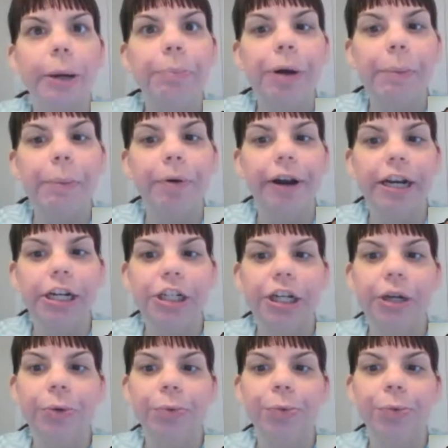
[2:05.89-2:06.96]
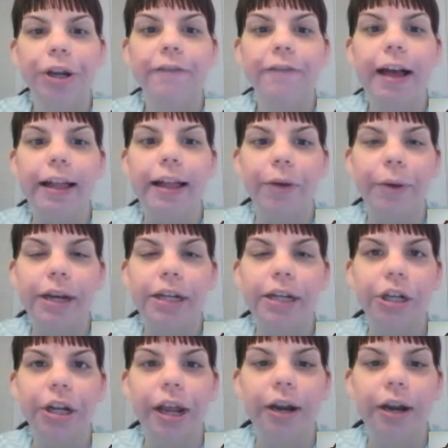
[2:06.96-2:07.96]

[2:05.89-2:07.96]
preparation, reevaluation,